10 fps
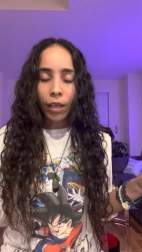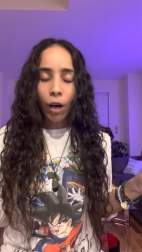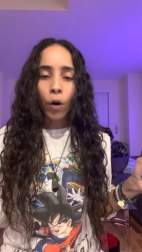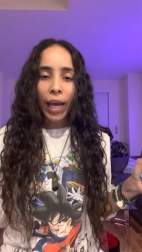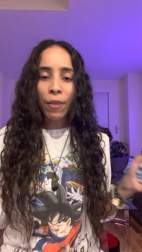
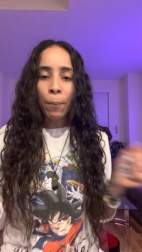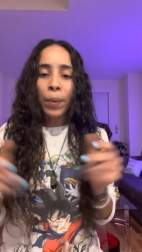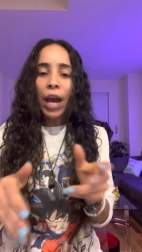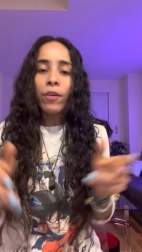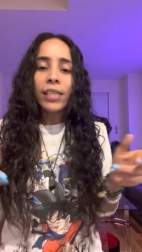Okay, the
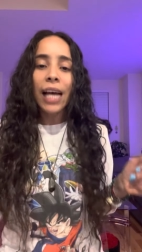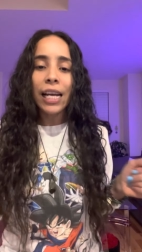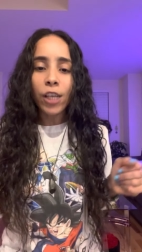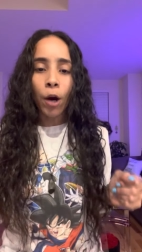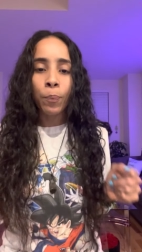
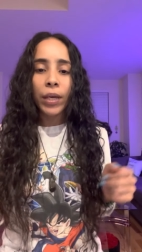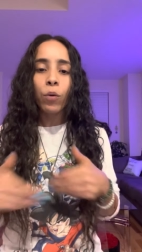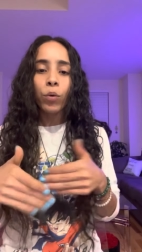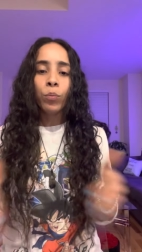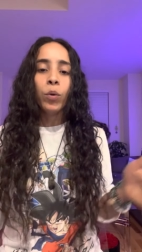parasites are
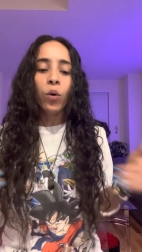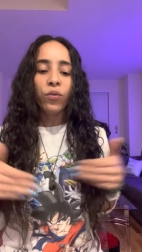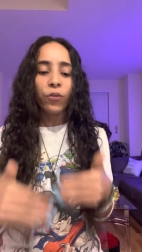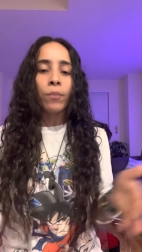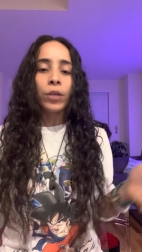being
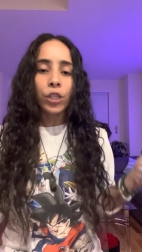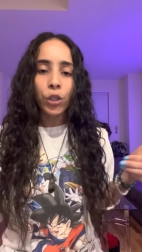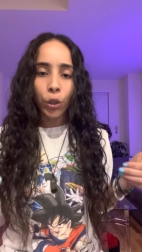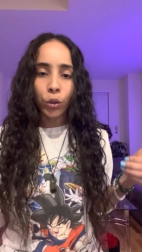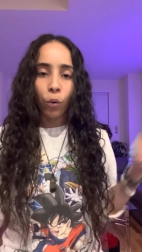removed from your
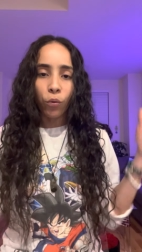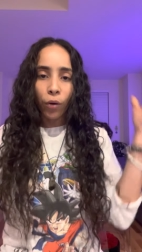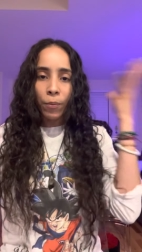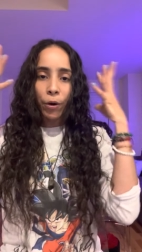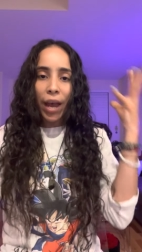circle,
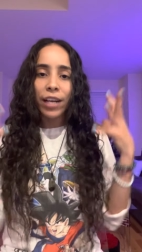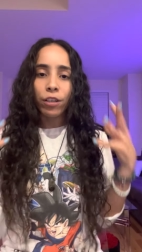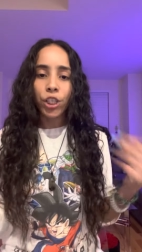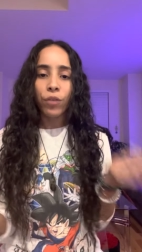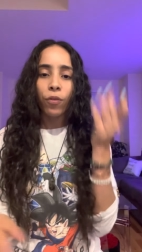from your
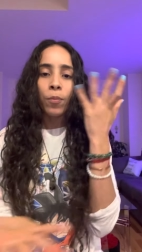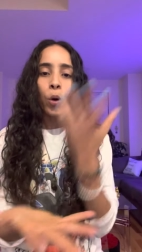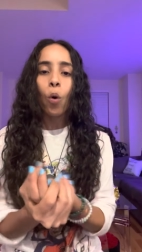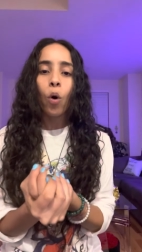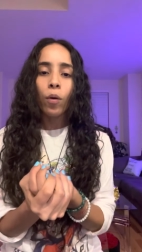energy, from
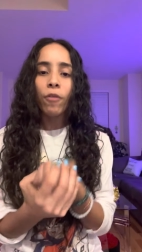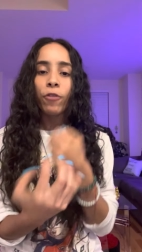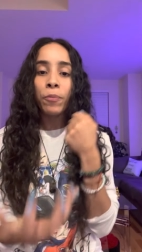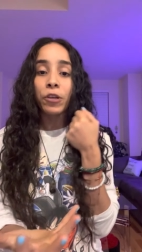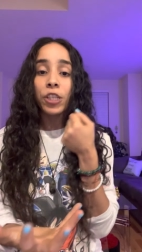your aura,
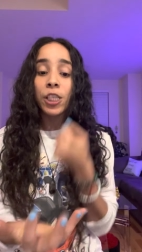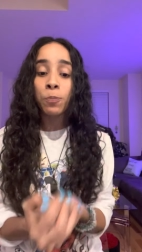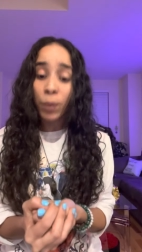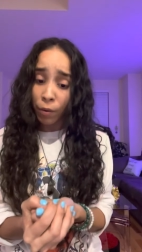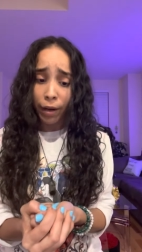from your
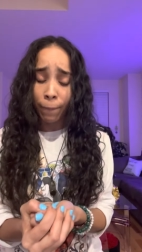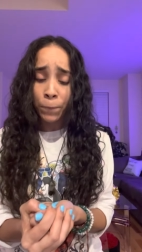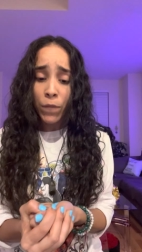spirit.